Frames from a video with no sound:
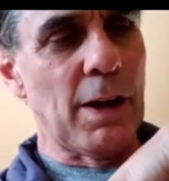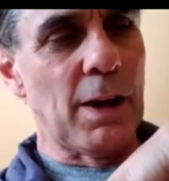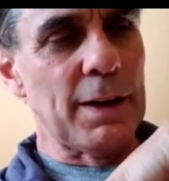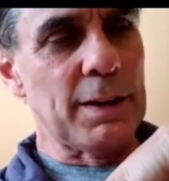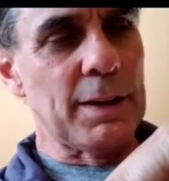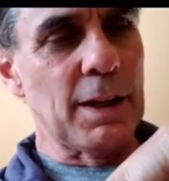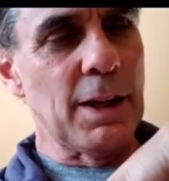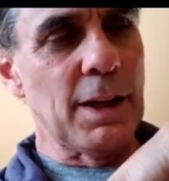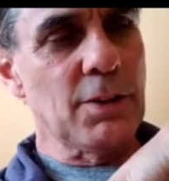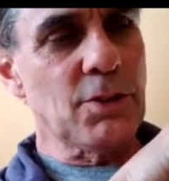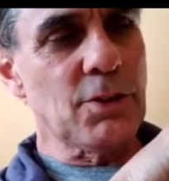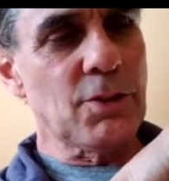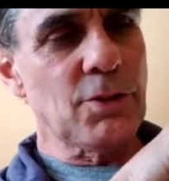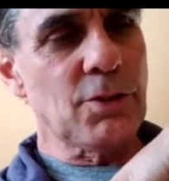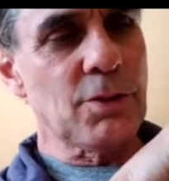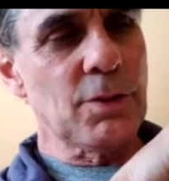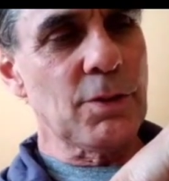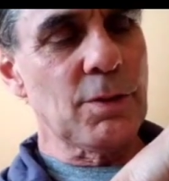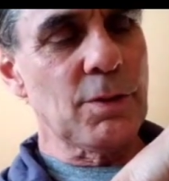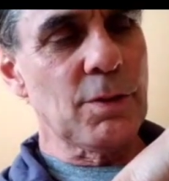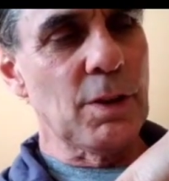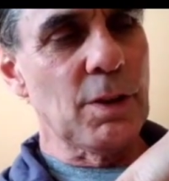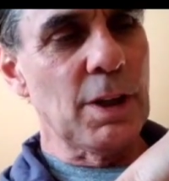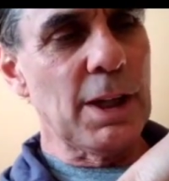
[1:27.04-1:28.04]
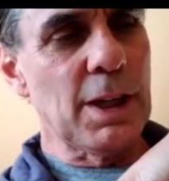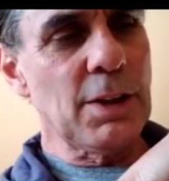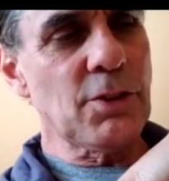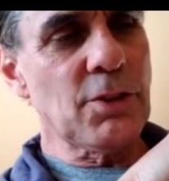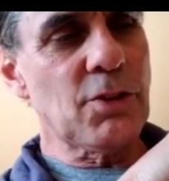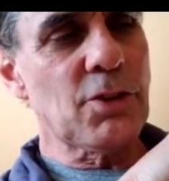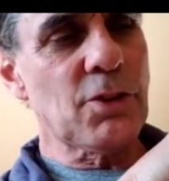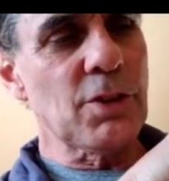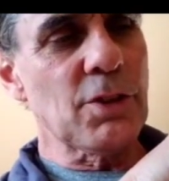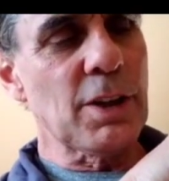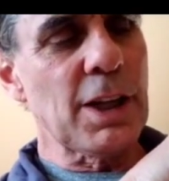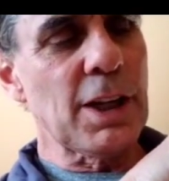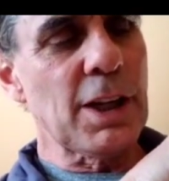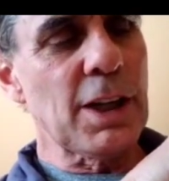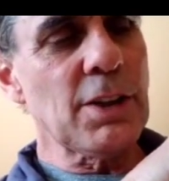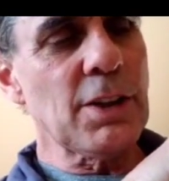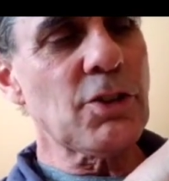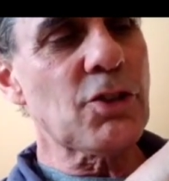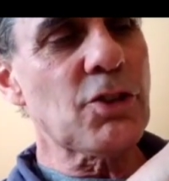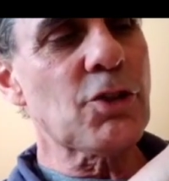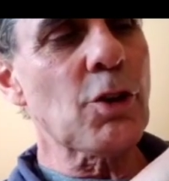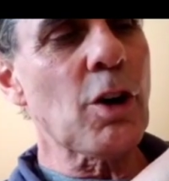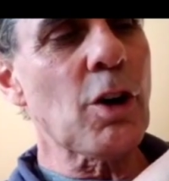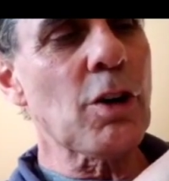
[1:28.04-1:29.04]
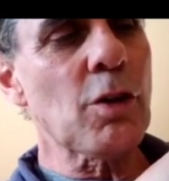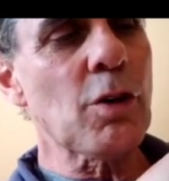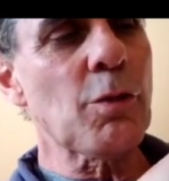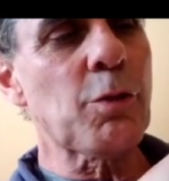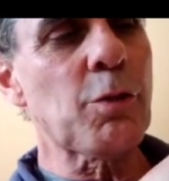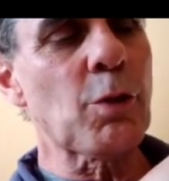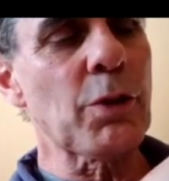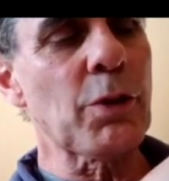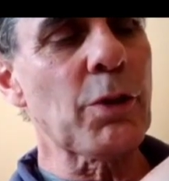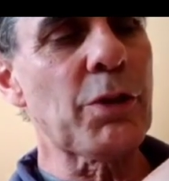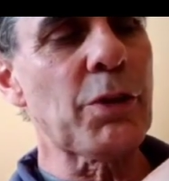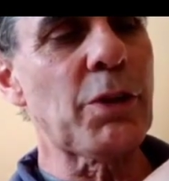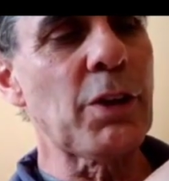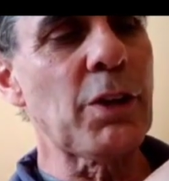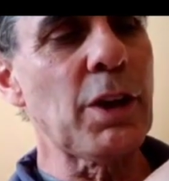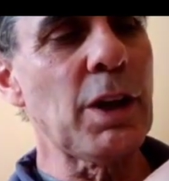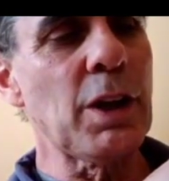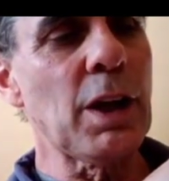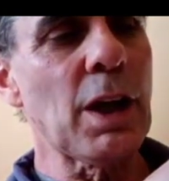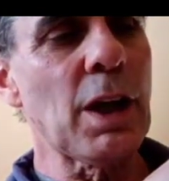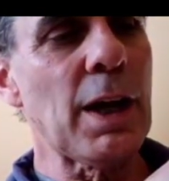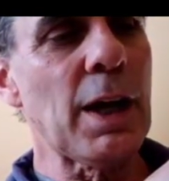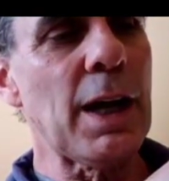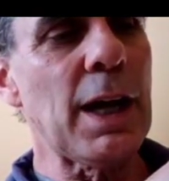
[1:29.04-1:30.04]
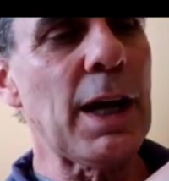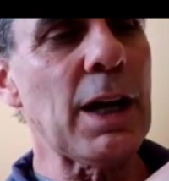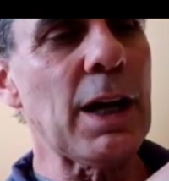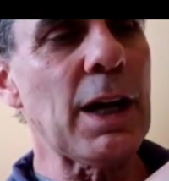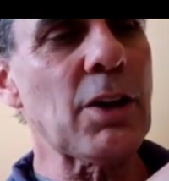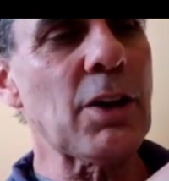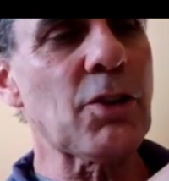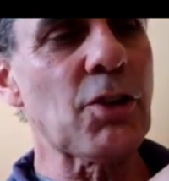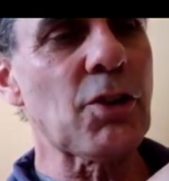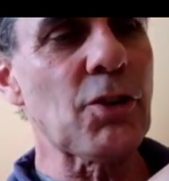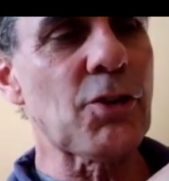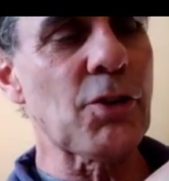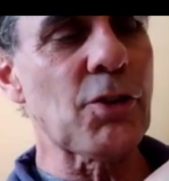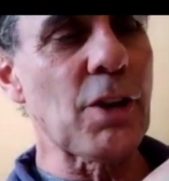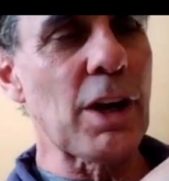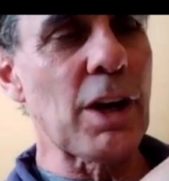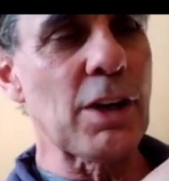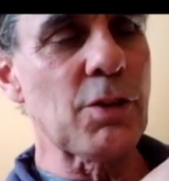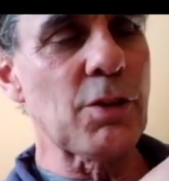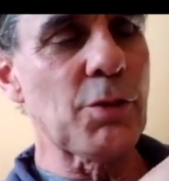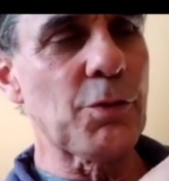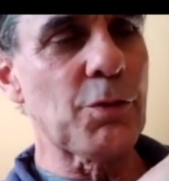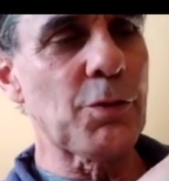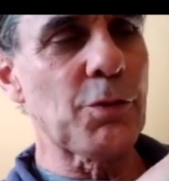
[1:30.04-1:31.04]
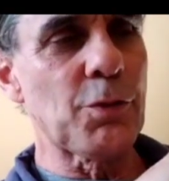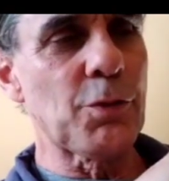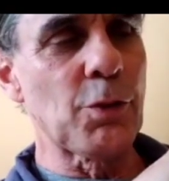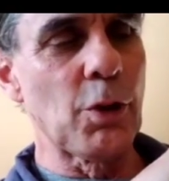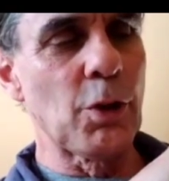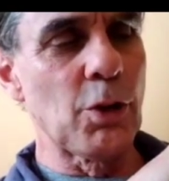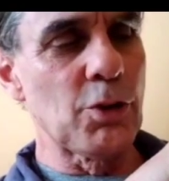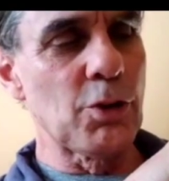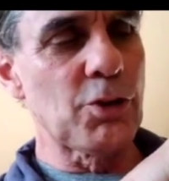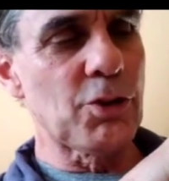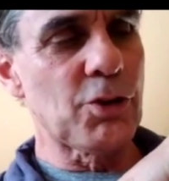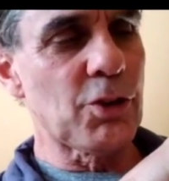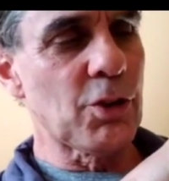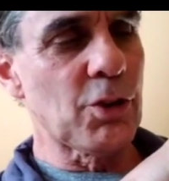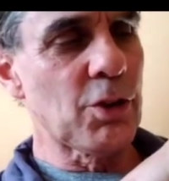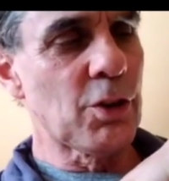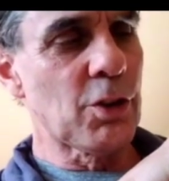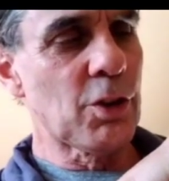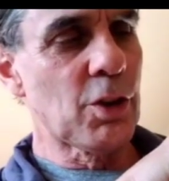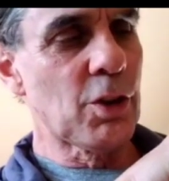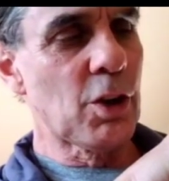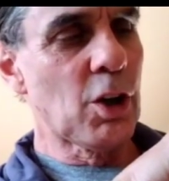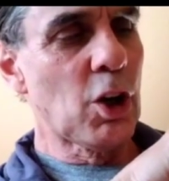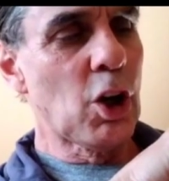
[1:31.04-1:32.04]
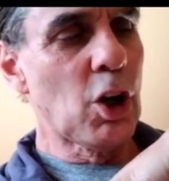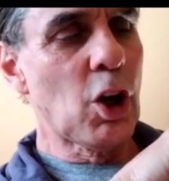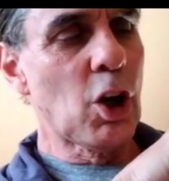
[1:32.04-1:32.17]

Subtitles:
All right. Let's start off with the exercise first.